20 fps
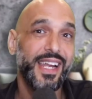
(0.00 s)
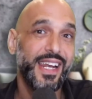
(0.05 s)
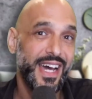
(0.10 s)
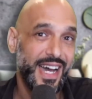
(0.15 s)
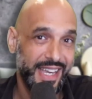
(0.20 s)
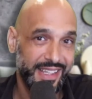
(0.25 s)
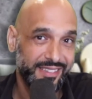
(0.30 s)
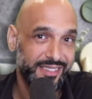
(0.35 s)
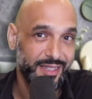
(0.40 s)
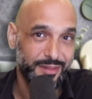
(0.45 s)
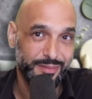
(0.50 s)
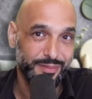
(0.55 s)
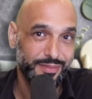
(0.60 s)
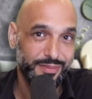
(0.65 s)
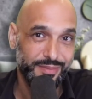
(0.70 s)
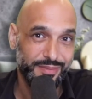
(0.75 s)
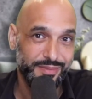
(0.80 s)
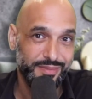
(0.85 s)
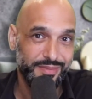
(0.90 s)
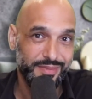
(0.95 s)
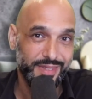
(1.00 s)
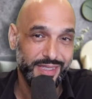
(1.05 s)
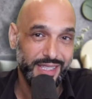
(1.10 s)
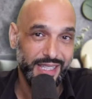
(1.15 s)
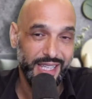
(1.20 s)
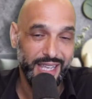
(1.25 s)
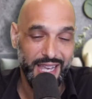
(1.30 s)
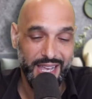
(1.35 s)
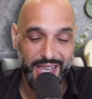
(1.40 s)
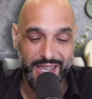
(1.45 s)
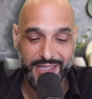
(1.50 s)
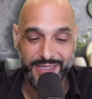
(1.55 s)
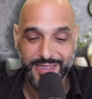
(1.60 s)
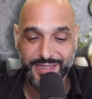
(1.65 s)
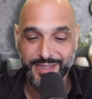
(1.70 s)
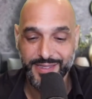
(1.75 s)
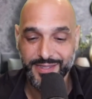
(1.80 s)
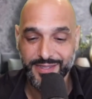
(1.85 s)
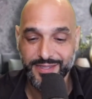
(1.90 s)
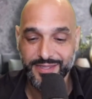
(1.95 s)
an item
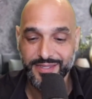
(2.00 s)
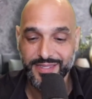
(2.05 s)
and